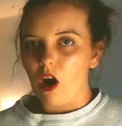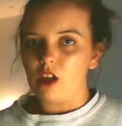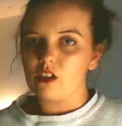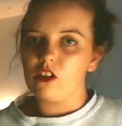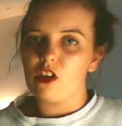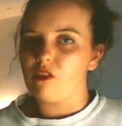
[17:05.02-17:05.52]

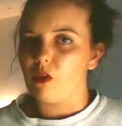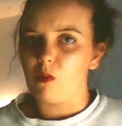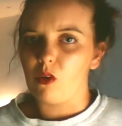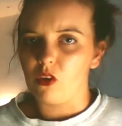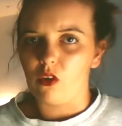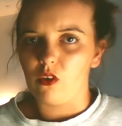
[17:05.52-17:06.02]
don't know if I
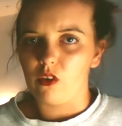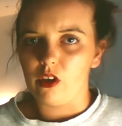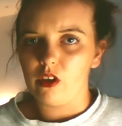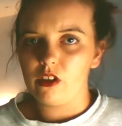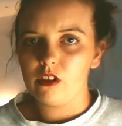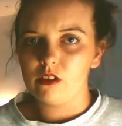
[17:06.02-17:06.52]
want a
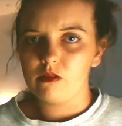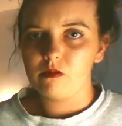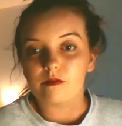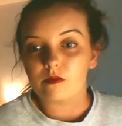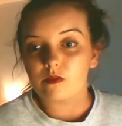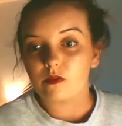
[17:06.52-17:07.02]
horror.
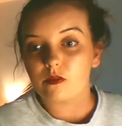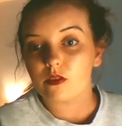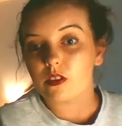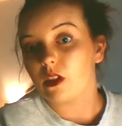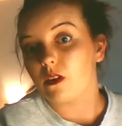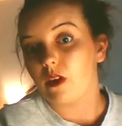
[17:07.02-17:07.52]

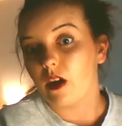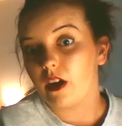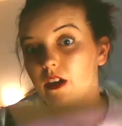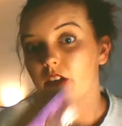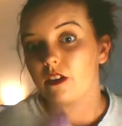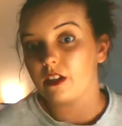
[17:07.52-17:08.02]
So I
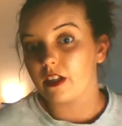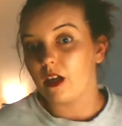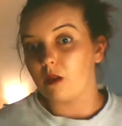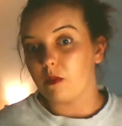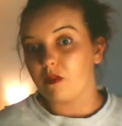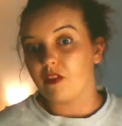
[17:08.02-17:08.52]
don't think
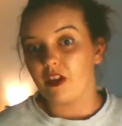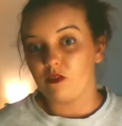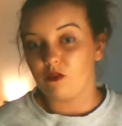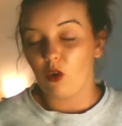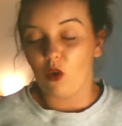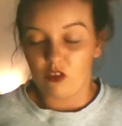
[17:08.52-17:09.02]
I'm a fan of
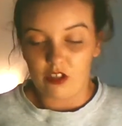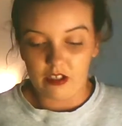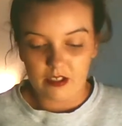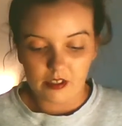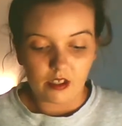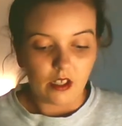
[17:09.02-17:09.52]

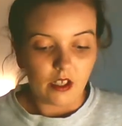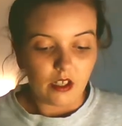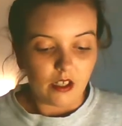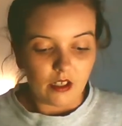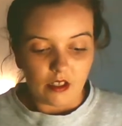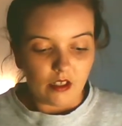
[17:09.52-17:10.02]
horrors.
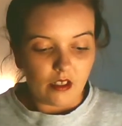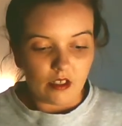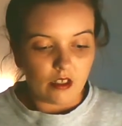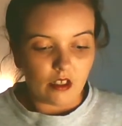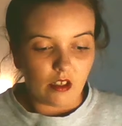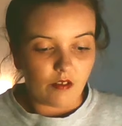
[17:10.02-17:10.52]

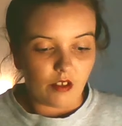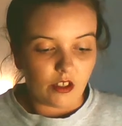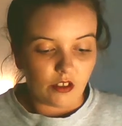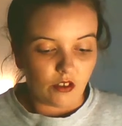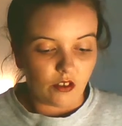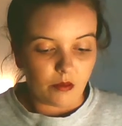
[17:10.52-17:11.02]
Never liked
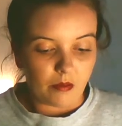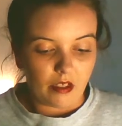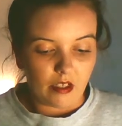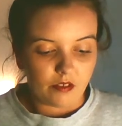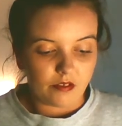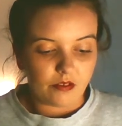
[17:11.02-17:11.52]
a horror in my life.